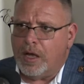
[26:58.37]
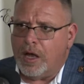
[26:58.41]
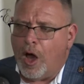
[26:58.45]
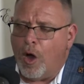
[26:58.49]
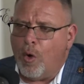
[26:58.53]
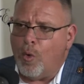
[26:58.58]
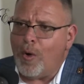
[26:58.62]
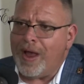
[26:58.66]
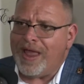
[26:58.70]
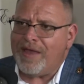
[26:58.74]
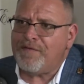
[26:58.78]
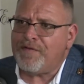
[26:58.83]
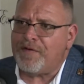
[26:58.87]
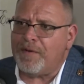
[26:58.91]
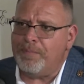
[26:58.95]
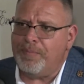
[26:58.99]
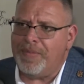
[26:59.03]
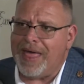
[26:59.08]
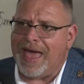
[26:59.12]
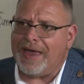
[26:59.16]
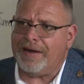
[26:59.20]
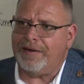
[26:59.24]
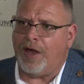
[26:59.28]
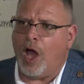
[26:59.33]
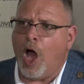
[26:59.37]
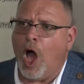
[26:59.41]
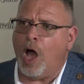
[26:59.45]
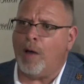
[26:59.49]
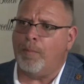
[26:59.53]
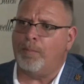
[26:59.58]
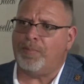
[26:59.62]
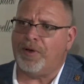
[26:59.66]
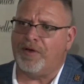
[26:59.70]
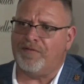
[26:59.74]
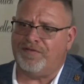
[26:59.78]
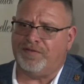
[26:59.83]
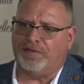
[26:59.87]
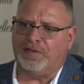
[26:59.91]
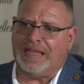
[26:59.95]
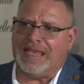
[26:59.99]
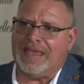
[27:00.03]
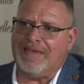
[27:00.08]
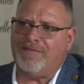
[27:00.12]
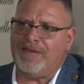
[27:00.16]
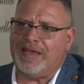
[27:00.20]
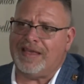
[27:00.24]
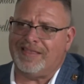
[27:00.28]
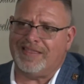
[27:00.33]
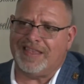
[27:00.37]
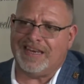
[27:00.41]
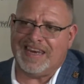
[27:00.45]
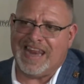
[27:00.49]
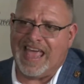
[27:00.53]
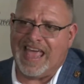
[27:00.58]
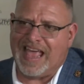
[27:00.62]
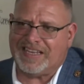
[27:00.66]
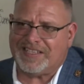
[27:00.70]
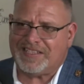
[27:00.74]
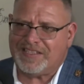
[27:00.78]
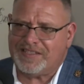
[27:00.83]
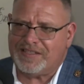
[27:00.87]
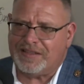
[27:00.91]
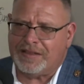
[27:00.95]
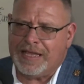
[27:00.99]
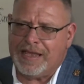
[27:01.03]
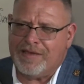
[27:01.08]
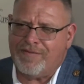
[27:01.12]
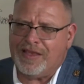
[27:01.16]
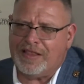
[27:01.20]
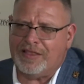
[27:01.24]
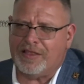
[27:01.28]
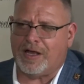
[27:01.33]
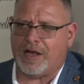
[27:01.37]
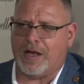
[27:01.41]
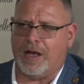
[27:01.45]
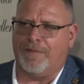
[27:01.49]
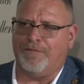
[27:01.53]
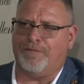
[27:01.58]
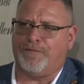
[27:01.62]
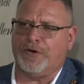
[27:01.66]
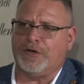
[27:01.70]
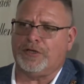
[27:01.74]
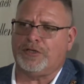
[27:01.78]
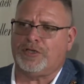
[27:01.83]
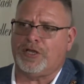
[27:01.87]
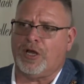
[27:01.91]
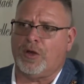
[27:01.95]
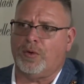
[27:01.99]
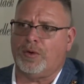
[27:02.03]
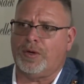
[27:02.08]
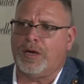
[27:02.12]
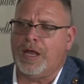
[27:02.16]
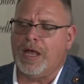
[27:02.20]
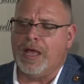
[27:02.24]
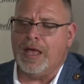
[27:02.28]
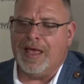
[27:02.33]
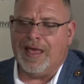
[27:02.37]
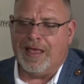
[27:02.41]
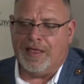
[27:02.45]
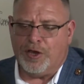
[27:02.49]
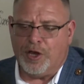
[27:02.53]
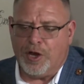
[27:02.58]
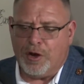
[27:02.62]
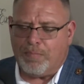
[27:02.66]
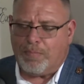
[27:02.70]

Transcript: away from that hump of leaving the nest, leaving the comfort zone, your